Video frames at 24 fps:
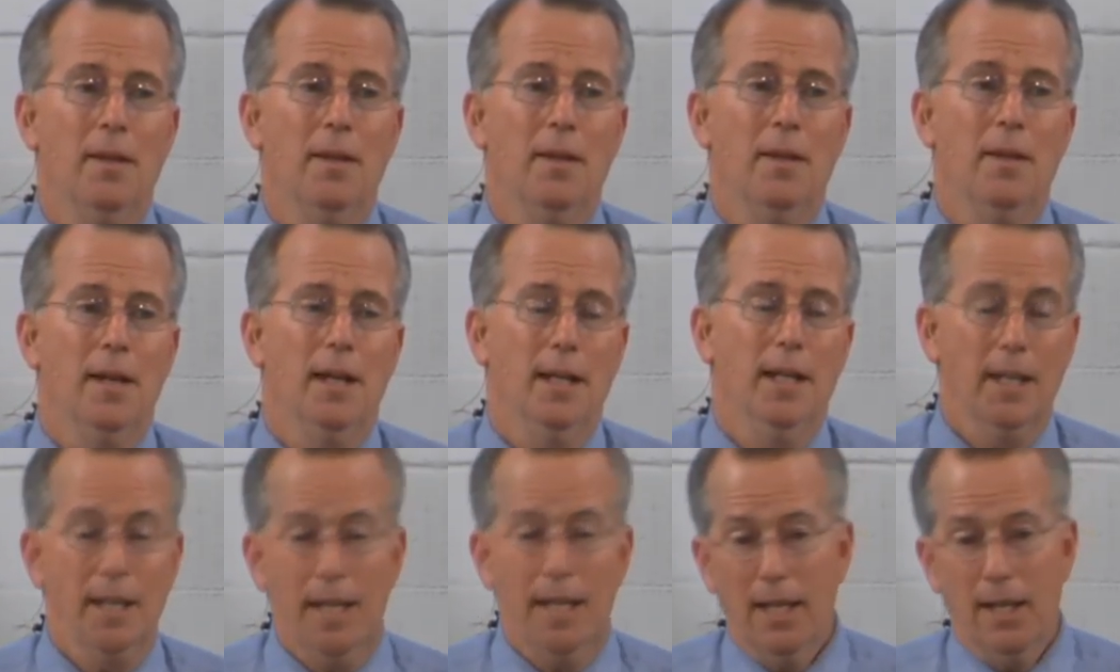
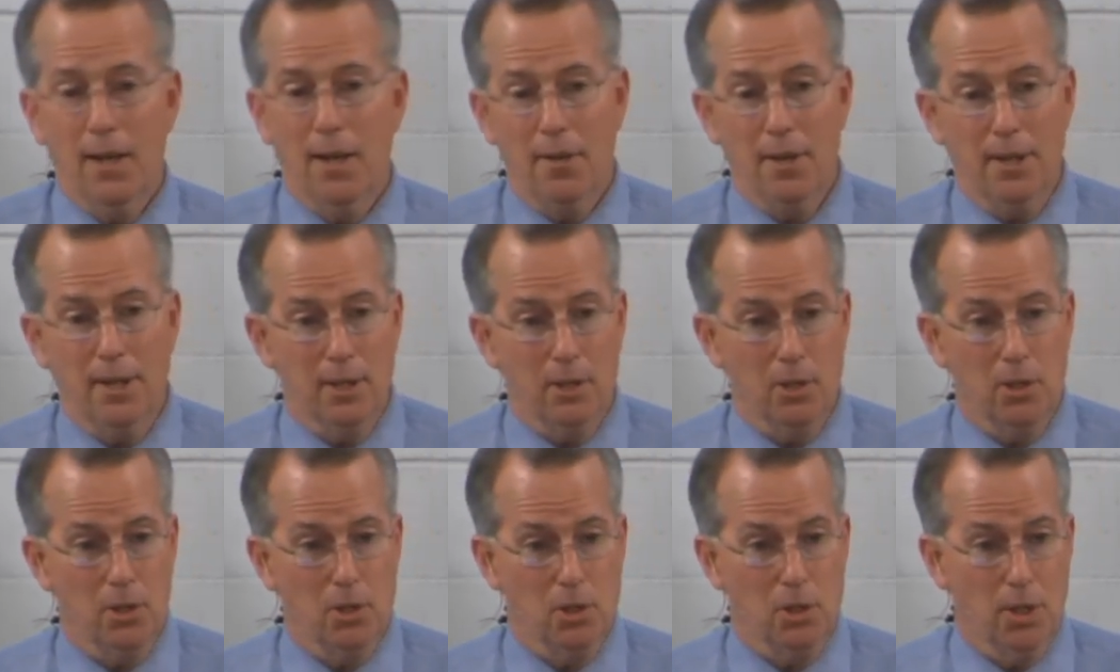And again, I think
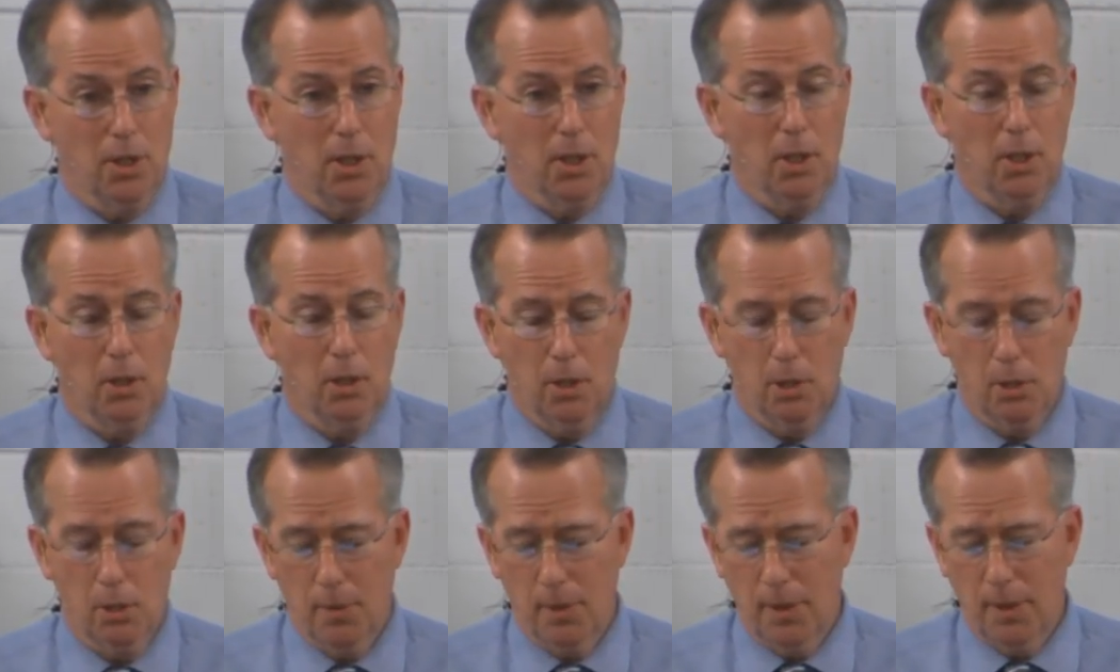this is an
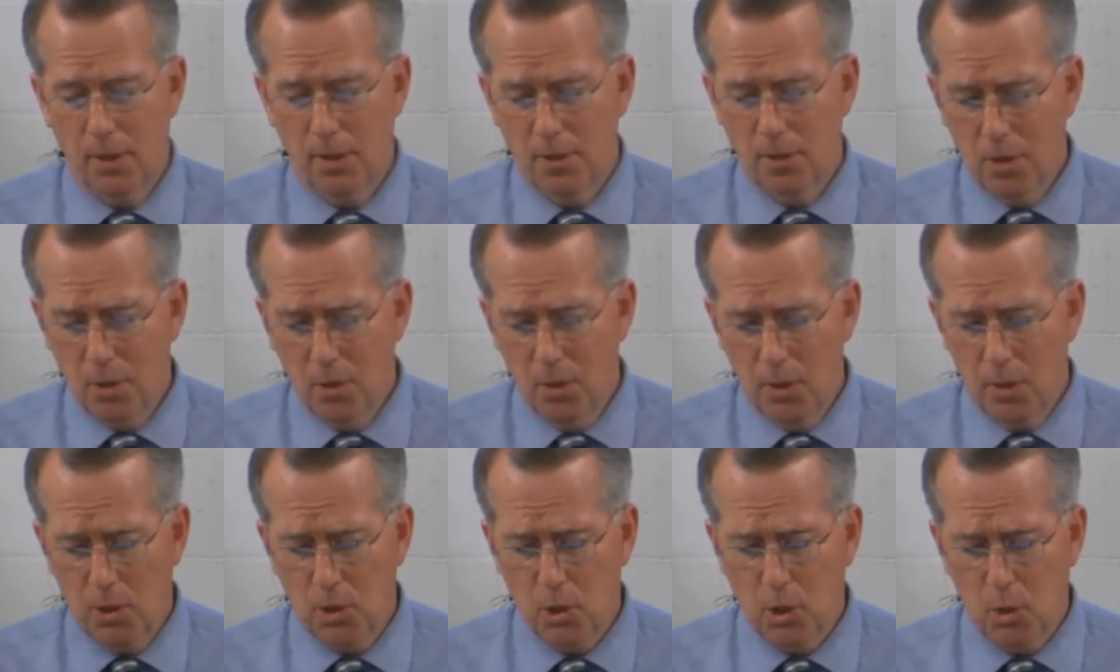encouragement
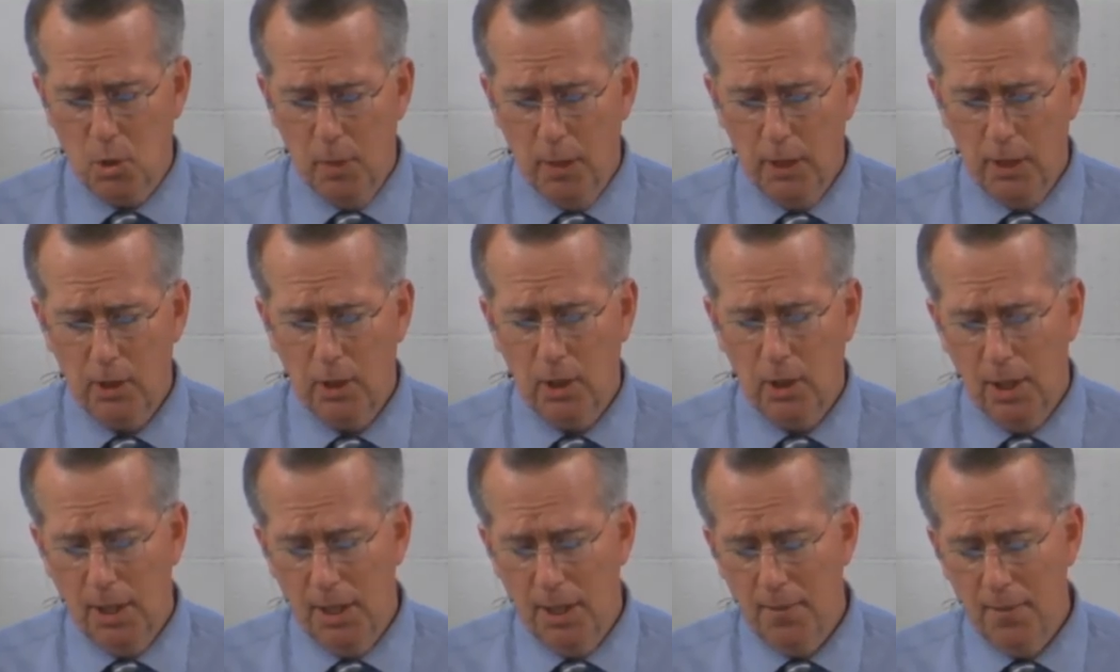to us,
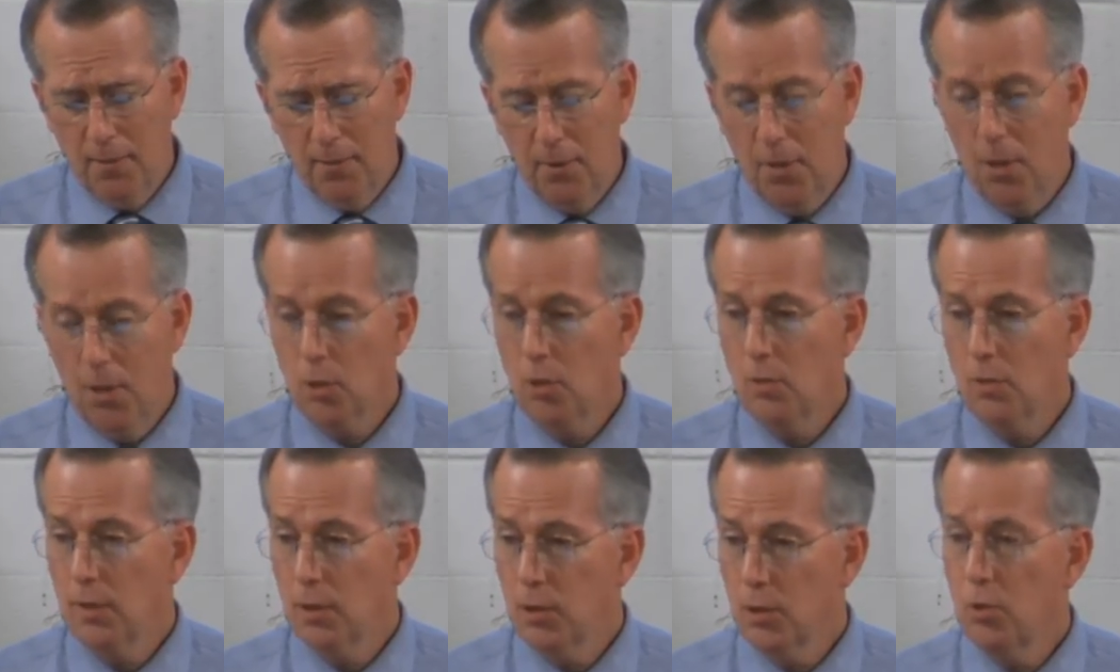especially for
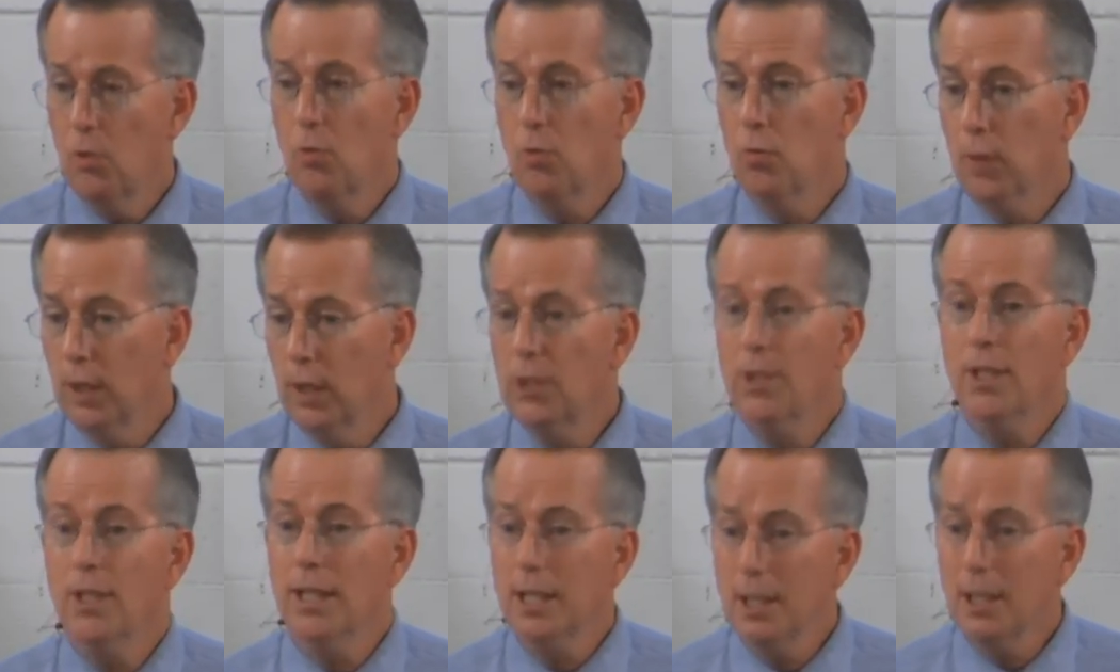those of us who have
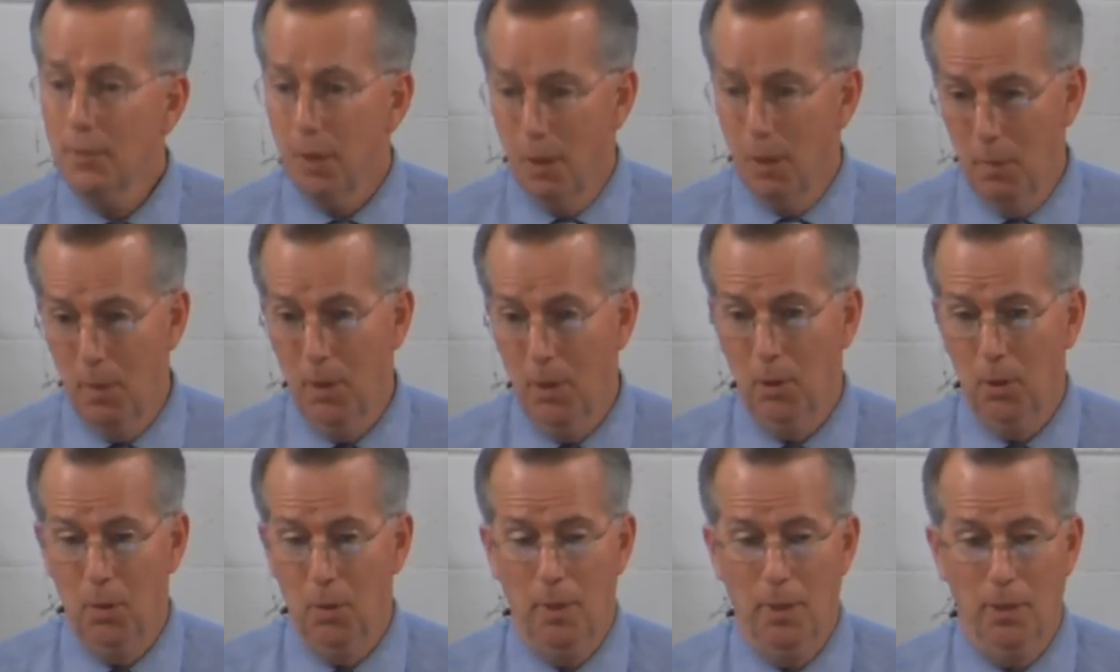reached the end of our
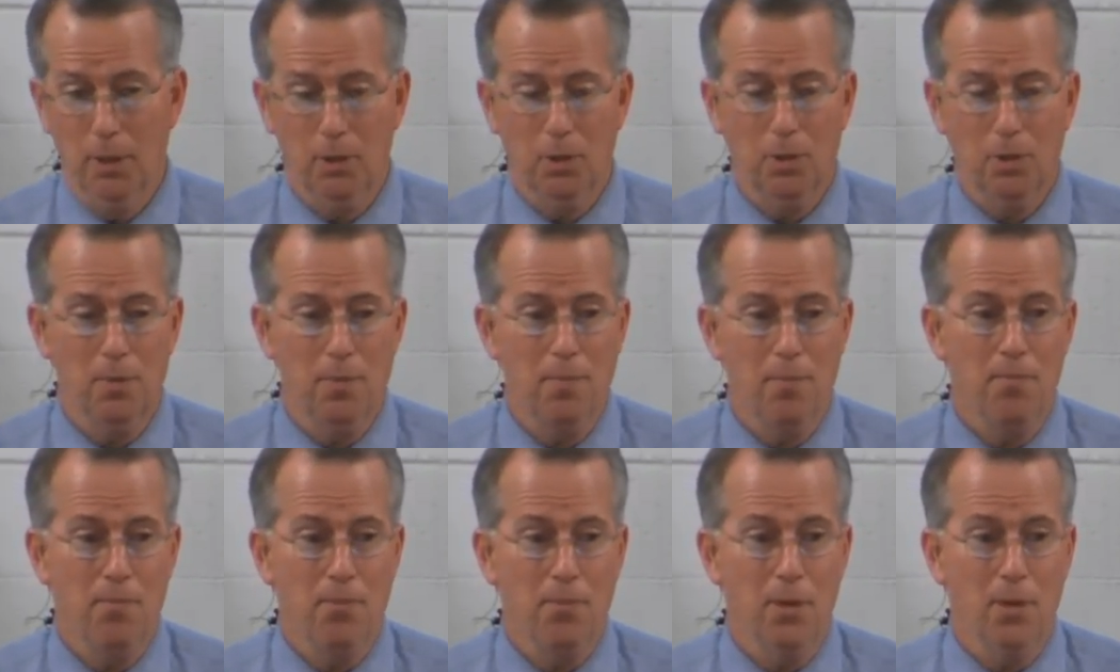pilgrimage,
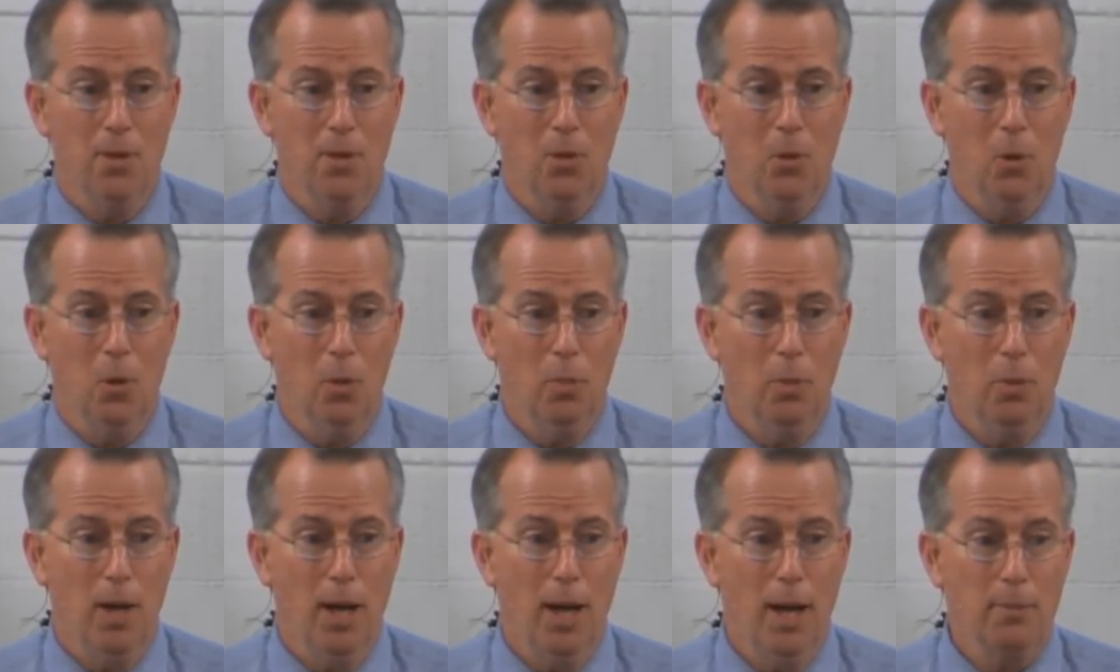or
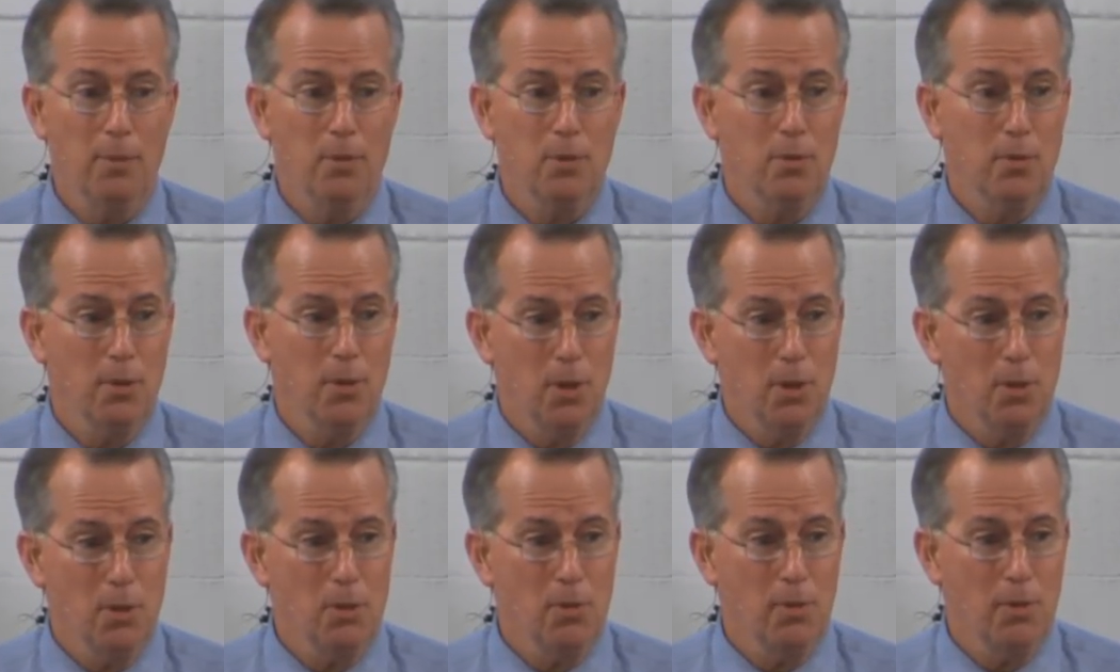perhaps for
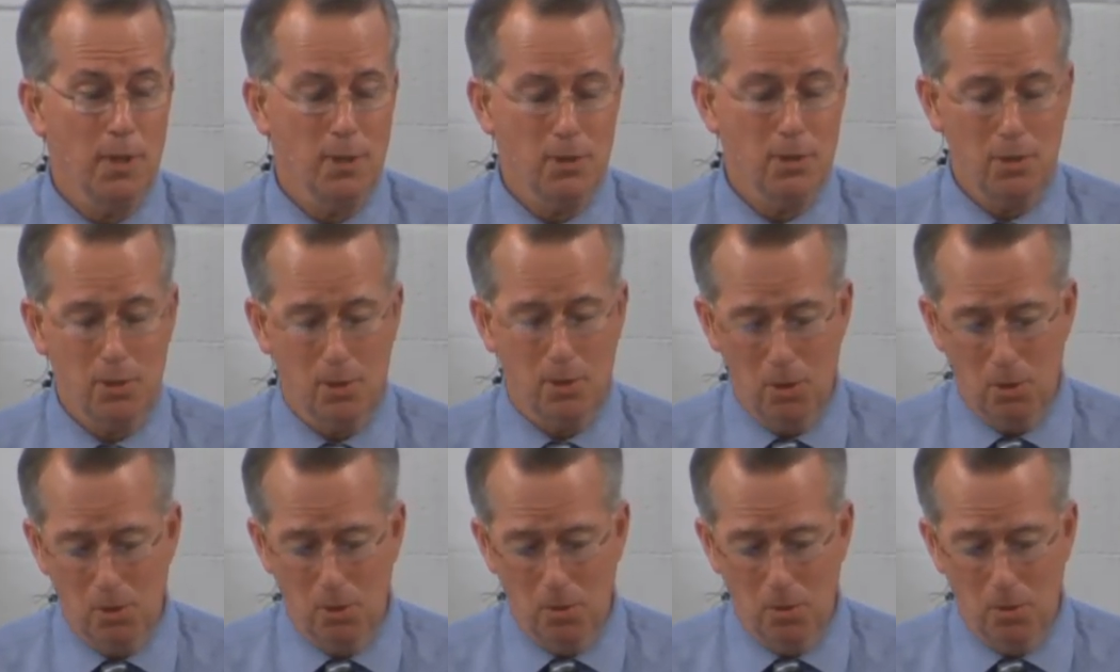those of us who